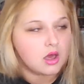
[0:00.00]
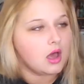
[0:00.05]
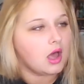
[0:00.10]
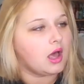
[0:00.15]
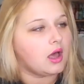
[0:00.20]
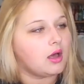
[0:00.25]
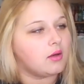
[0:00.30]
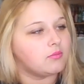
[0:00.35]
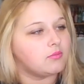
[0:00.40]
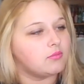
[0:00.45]

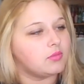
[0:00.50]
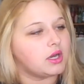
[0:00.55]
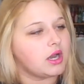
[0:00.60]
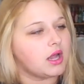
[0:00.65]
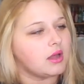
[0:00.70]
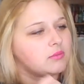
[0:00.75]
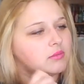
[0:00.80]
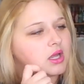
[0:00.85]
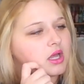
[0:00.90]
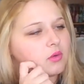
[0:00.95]
But
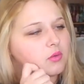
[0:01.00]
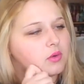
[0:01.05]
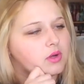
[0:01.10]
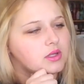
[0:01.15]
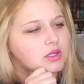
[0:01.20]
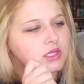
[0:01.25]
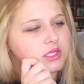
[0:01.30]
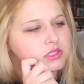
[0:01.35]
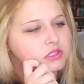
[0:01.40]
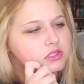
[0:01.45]
I'm not
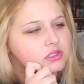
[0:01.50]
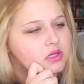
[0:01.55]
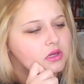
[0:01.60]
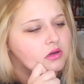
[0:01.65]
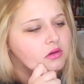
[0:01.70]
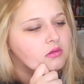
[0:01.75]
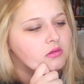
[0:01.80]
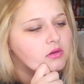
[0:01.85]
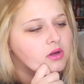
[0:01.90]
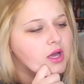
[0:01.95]
oily,
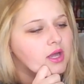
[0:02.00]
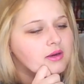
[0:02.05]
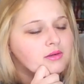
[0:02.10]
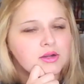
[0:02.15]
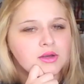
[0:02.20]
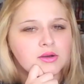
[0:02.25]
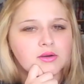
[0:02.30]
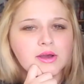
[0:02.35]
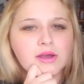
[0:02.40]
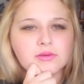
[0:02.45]
so I don't
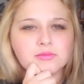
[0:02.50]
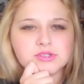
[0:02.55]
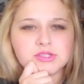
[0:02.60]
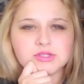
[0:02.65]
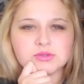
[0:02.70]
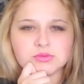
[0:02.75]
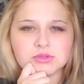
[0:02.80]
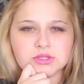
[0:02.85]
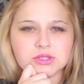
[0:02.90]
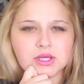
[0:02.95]
know. I
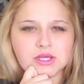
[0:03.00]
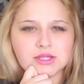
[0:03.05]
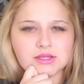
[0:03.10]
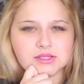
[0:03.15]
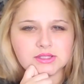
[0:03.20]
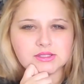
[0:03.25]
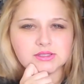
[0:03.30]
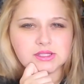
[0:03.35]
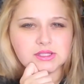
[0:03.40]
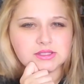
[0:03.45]
just really like
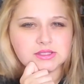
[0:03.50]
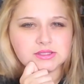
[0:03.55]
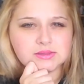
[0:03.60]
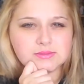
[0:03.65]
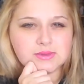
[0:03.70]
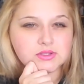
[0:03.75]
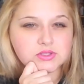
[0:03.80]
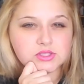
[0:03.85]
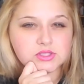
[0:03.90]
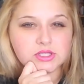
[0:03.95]
this. It
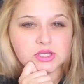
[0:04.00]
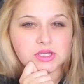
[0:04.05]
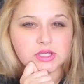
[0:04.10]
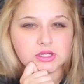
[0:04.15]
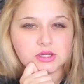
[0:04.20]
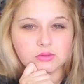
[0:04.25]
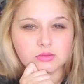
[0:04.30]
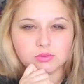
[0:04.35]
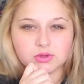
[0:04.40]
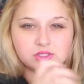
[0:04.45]
smells
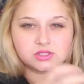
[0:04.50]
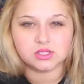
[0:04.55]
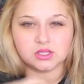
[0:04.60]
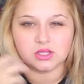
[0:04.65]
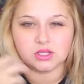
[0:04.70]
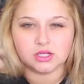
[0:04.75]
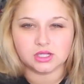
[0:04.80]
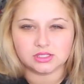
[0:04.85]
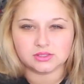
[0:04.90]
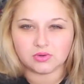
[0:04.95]
good. It works
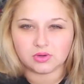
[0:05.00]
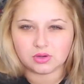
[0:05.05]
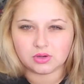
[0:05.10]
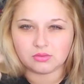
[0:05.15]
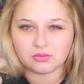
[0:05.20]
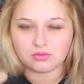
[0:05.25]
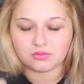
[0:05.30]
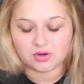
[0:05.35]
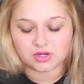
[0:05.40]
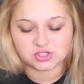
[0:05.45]
good. It's very
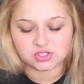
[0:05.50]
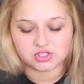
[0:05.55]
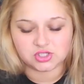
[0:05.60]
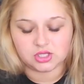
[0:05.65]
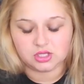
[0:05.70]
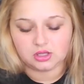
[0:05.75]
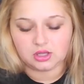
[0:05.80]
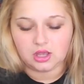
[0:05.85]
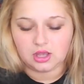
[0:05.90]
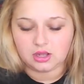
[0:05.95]

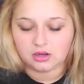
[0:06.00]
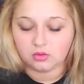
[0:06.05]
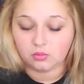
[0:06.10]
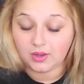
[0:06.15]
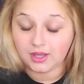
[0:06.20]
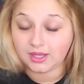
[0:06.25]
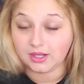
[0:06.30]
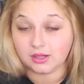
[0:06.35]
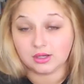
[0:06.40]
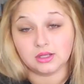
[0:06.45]
refreshing and
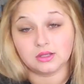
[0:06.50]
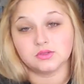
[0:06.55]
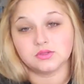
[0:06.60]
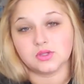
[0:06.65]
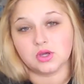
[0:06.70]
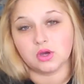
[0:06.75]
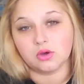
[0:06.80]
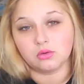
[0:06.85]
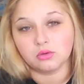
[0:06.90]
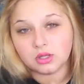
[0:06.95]
awakening.
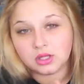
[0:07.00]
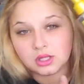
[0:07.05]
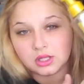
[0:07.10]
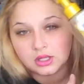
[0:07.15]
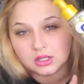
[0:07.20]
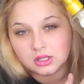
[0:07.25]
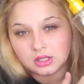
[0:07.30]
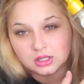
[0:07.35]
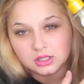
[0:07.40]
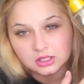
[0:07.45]
So
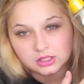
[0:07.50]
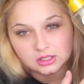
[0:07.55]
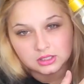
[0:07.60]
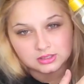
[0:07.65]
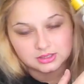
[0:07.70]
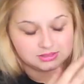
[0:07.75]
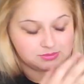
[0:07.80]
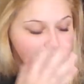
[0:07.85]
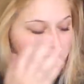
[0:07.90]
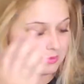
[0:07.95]

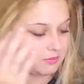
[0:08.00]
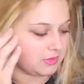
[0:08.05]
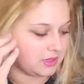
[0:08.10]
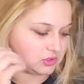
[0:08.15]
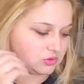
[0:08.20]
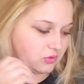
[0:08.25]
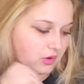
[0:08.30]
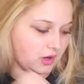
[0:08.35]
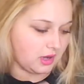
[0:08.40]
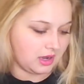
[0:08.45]
this is my
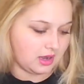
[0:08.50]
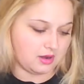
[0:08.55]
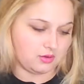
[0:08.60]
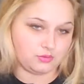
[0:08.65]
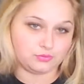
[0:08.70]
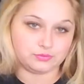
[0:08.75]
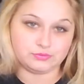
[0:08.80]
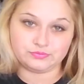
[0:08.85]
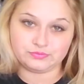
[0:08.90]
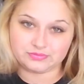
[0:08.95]
bitch right
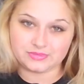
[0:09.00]
now.